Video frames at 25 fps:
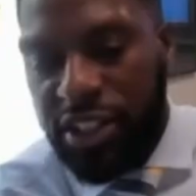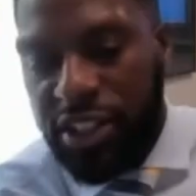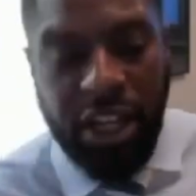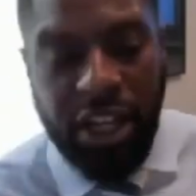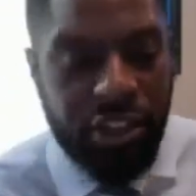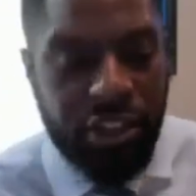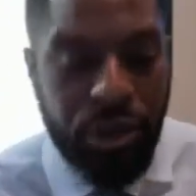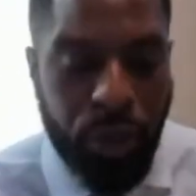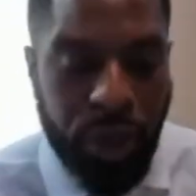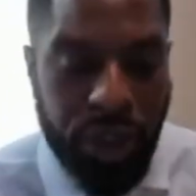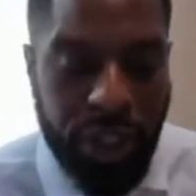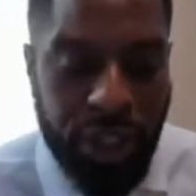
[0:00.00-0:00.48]

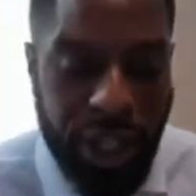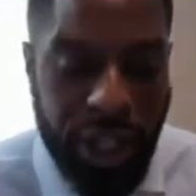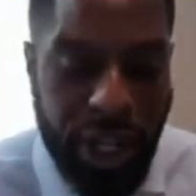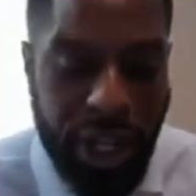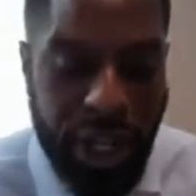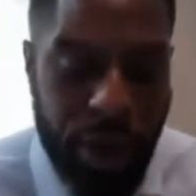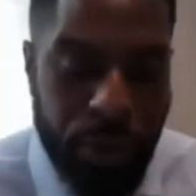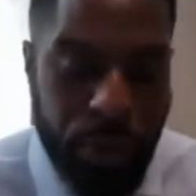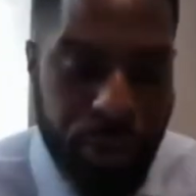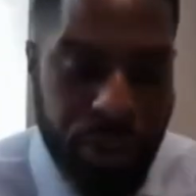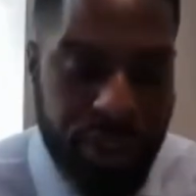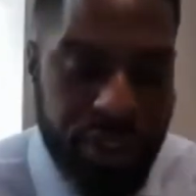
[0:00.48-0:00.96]
one that I
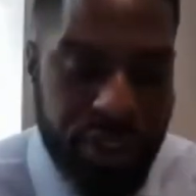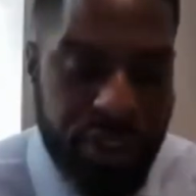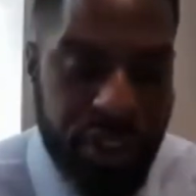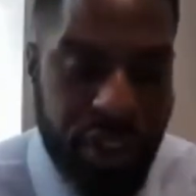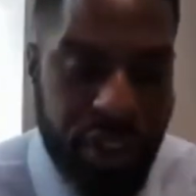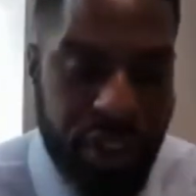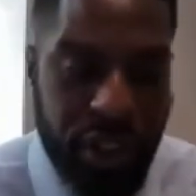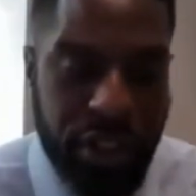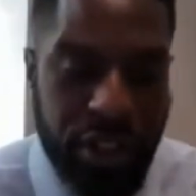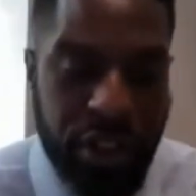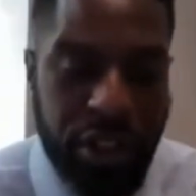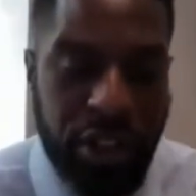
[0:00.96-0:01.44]
was the
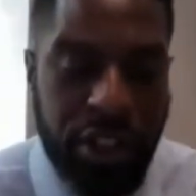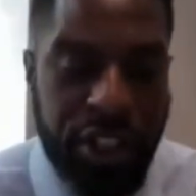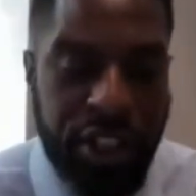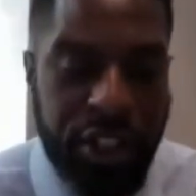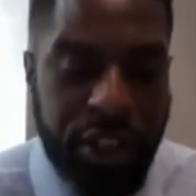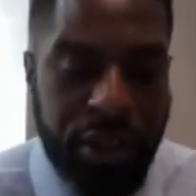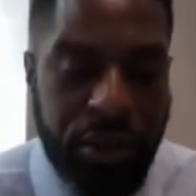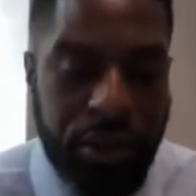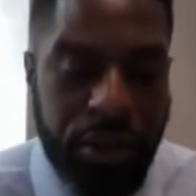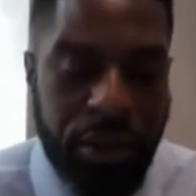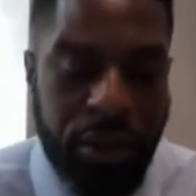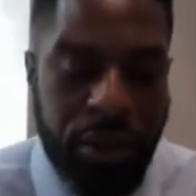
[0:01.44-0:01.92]
lead
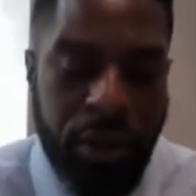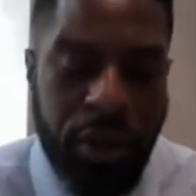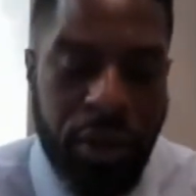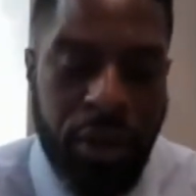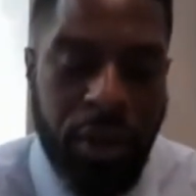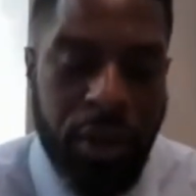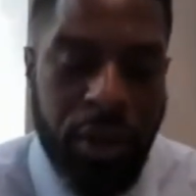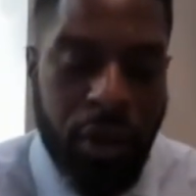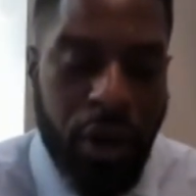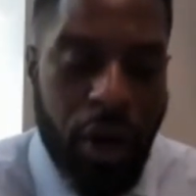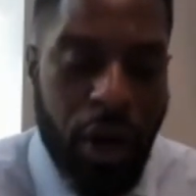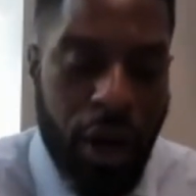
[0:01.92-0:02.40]

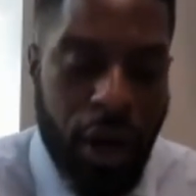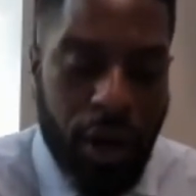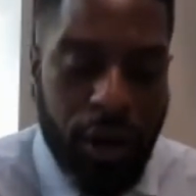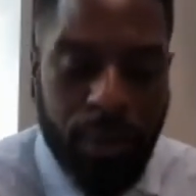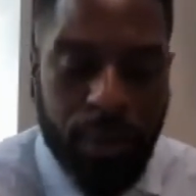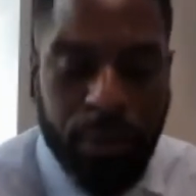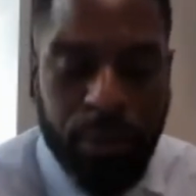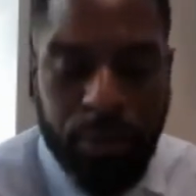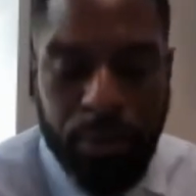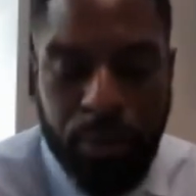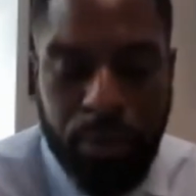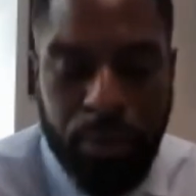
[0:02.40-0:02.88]

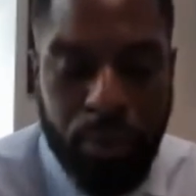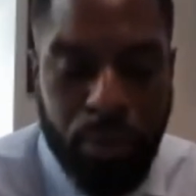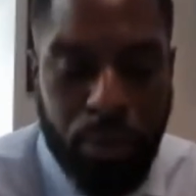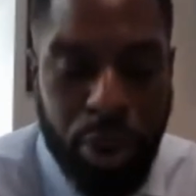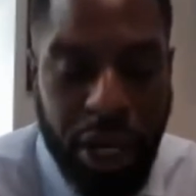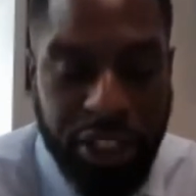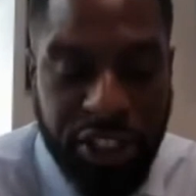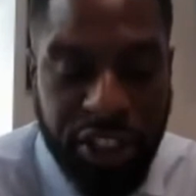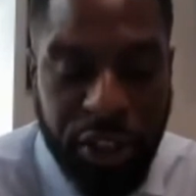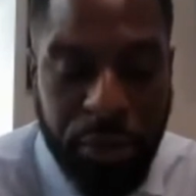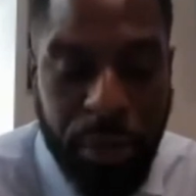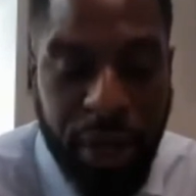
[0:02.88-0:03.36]

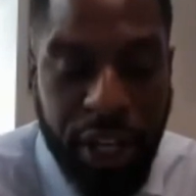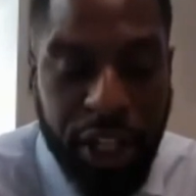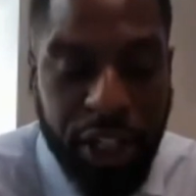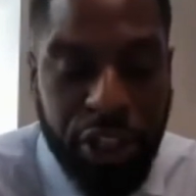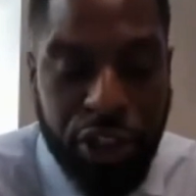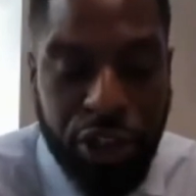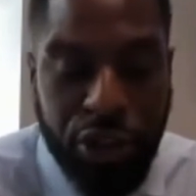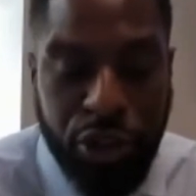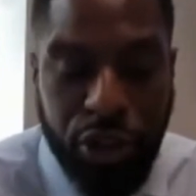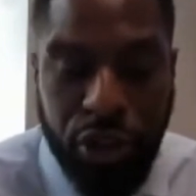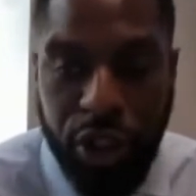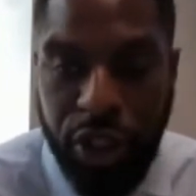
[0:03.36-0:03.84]
project manager
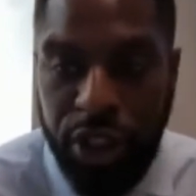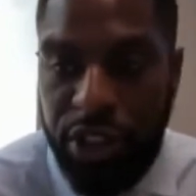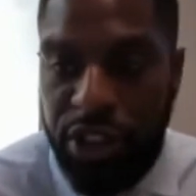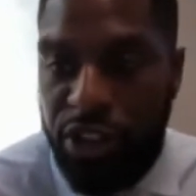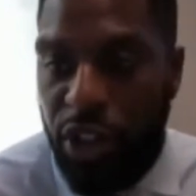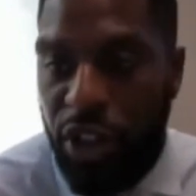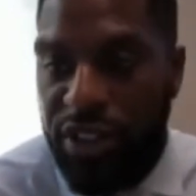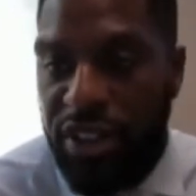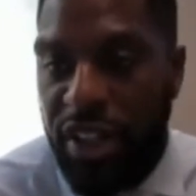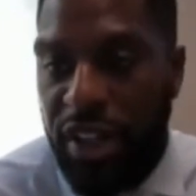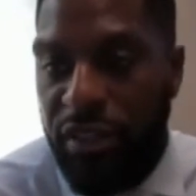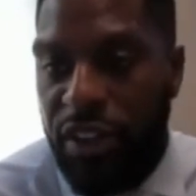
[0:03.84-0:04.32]
on, is our
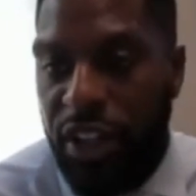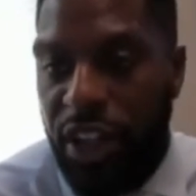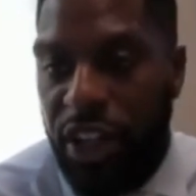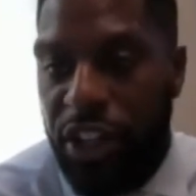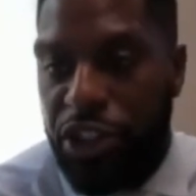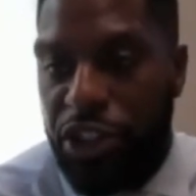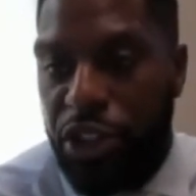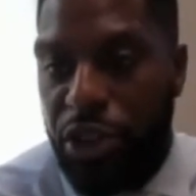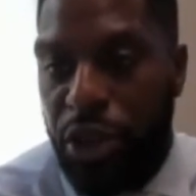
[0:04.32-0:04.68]
David H.